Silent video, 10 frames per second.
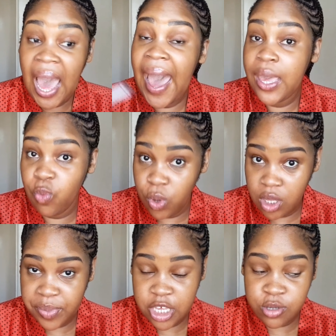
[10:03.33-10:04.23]
I
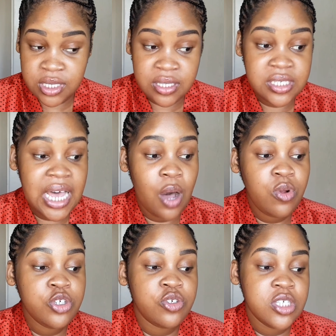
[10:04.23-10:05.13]
will be using this. I
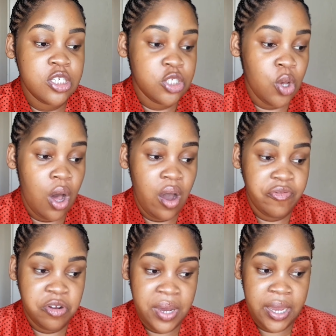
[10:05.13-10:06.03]
will use this though
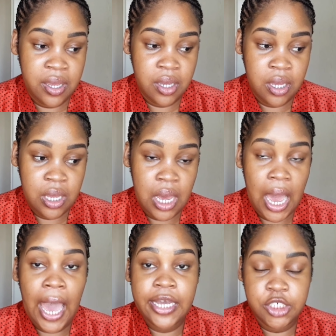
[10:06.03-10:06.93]
after my
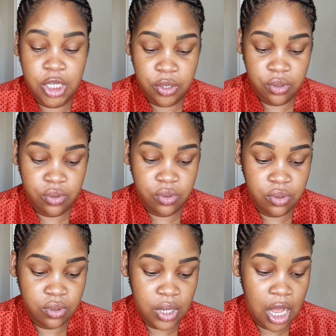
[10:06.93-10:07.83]
eyeshadow.
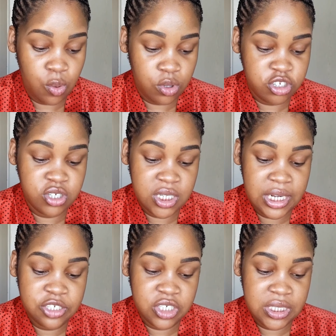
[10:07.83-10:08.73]
I will use it
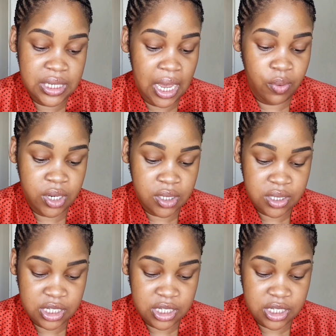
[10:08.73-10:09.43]
and just see how it is.